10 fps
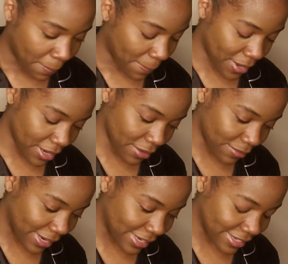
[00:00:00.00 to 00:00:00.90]
But
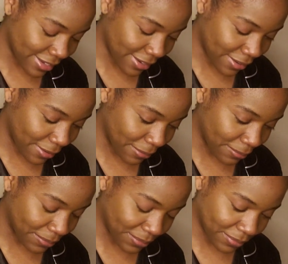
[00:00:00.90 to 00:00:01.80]
anyways,
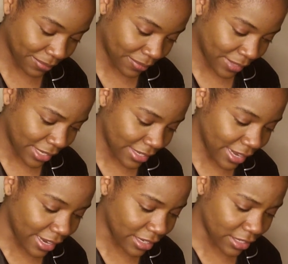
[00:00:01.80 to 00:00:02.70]

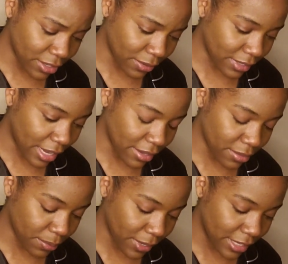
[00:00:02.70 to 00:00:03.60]
yeah, you know, a lot of the
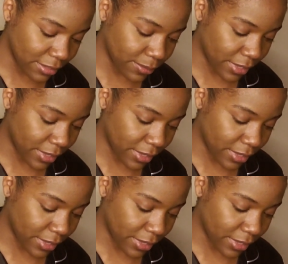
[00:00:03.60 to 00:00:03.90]
praise was